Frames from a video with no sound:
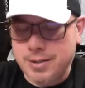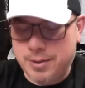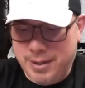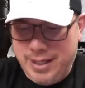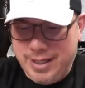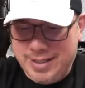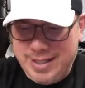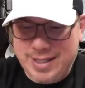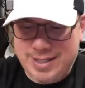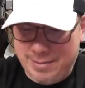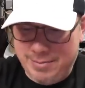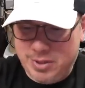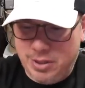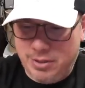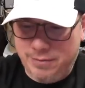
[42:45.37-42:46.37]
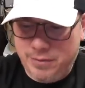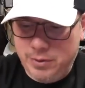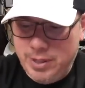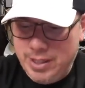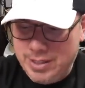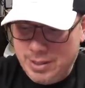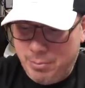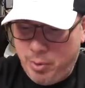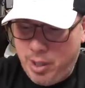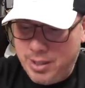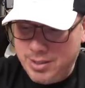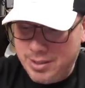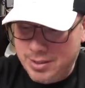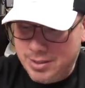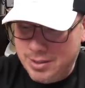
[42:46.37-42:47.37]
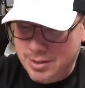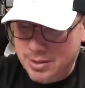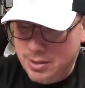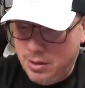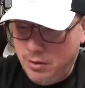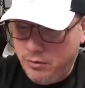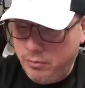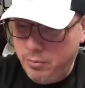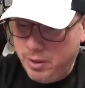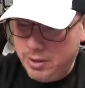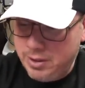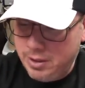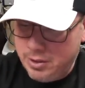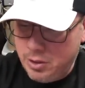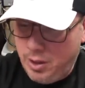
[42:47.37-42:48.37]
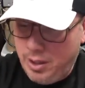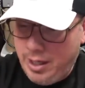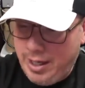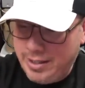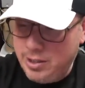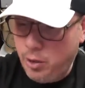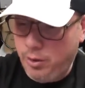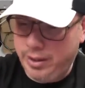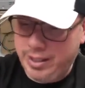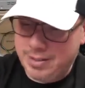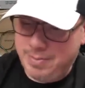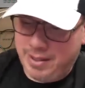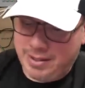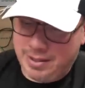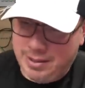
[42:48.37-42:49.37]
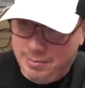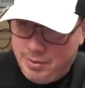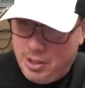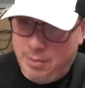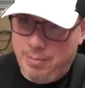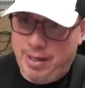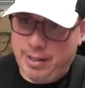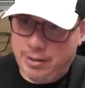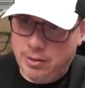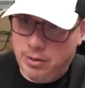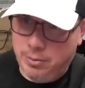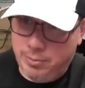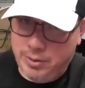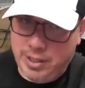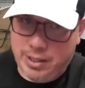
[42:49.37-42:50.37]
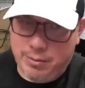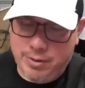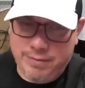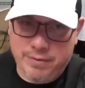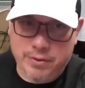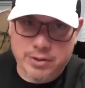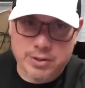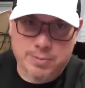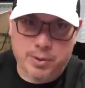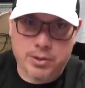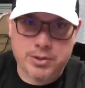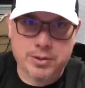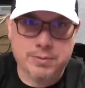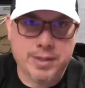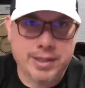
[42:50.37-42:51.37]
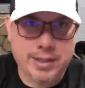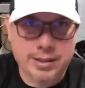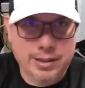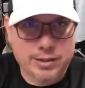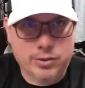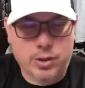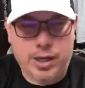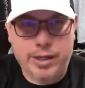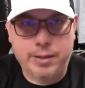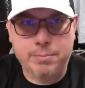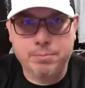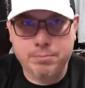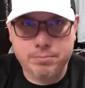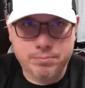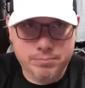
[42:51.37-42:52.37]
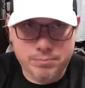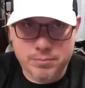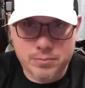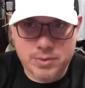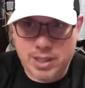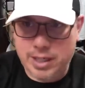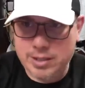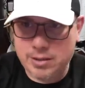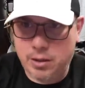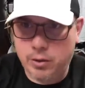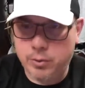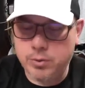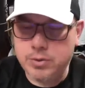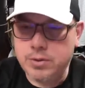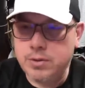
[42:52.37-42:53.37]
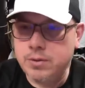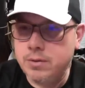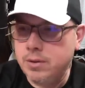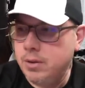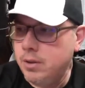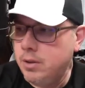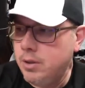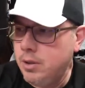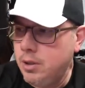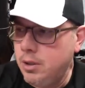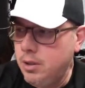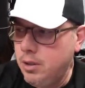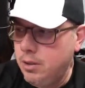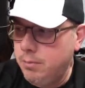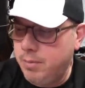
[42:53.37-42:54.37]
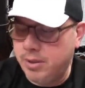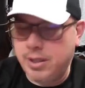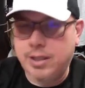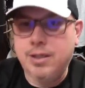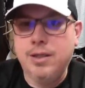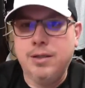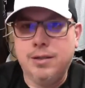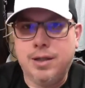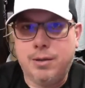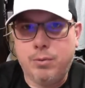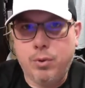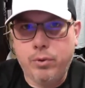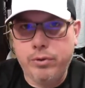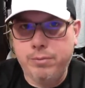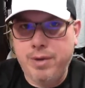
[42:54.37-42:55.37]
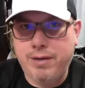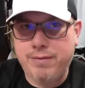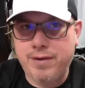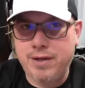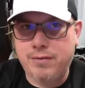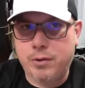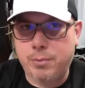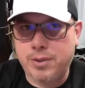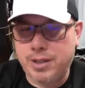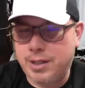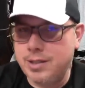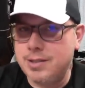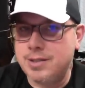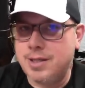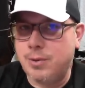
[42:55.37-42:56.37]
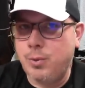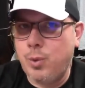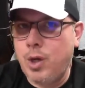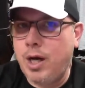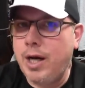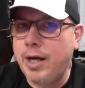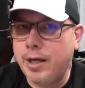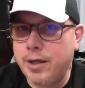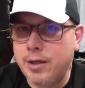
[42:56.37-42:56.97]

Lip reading: But it takes Amazon a few days to process this stuff. But I totally expected them to come back. Nope, you got to refund this person. They didn't get their item. Case closed. But they didn't. They ruled in my favor, but they didn't say why.